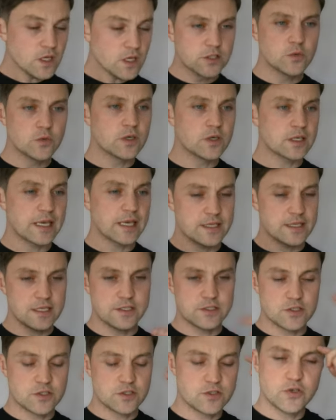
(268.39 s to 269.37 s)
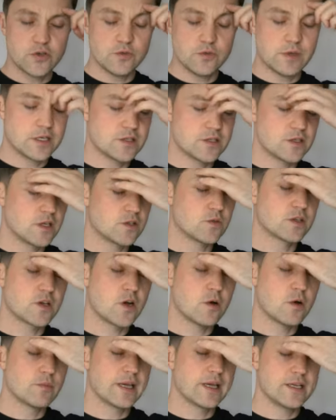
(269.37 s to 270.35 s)
I don't want to get into too much, I don't want
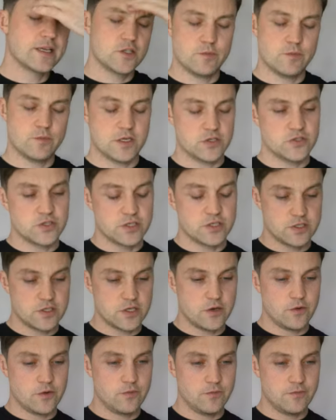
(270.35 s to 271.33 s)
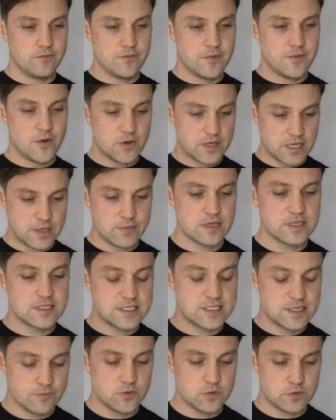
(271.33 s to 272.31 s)
to complicate it too much. So I want to keep it
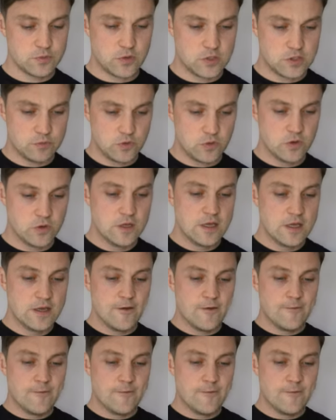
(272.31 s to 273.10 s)
as simple as possible.